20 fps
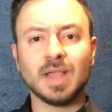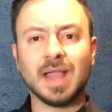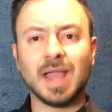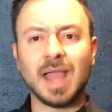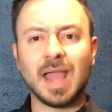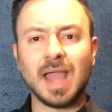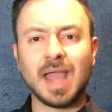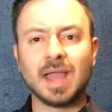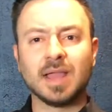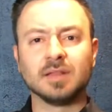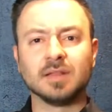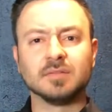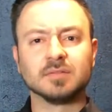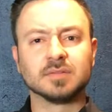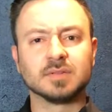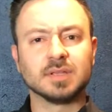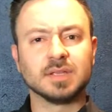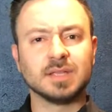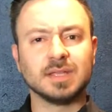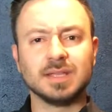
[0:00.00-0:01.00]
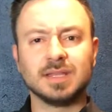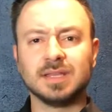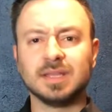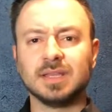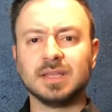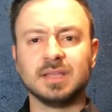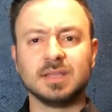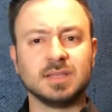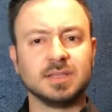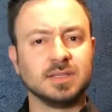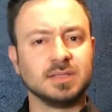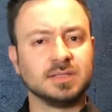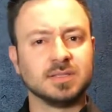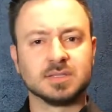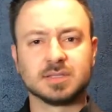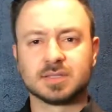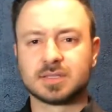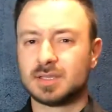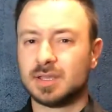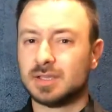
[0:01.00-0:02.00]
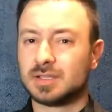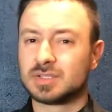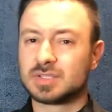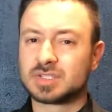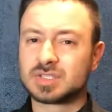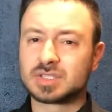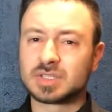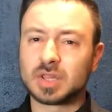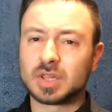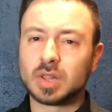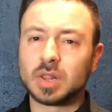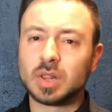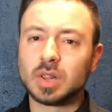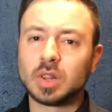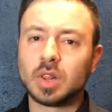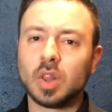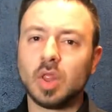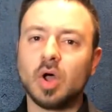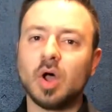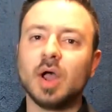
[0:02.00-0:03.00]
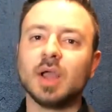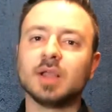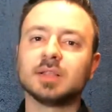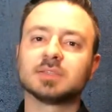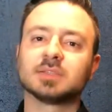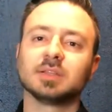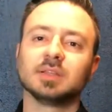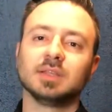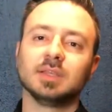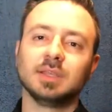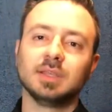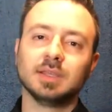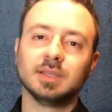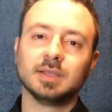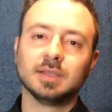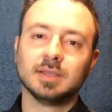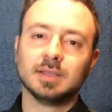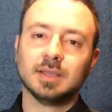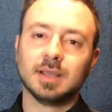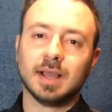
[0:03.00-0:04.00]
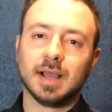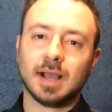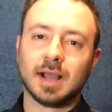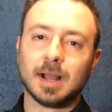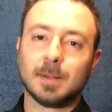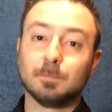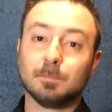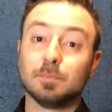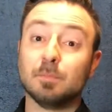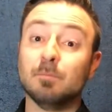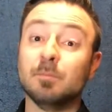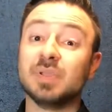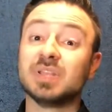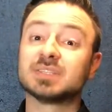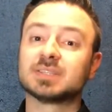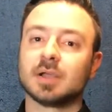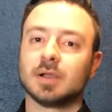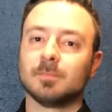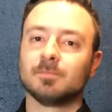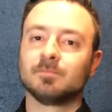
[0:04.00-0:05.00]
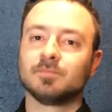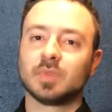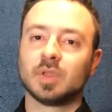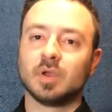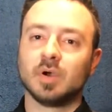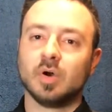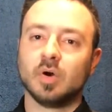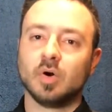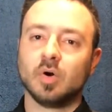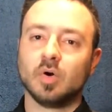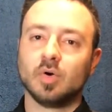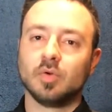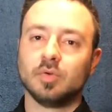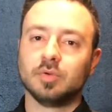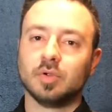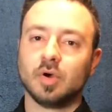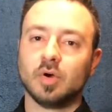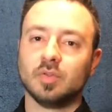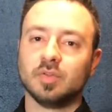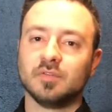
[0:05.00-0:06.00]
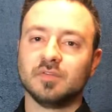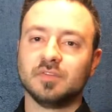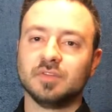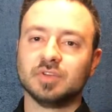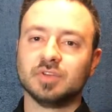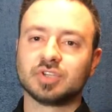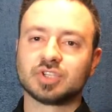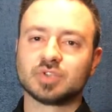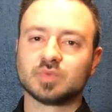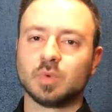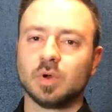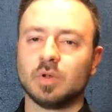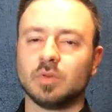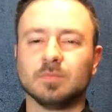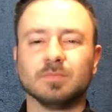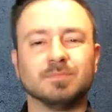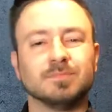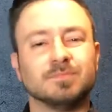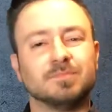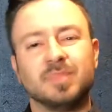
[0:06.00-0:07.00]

and it is slightly bitter on the finish as well.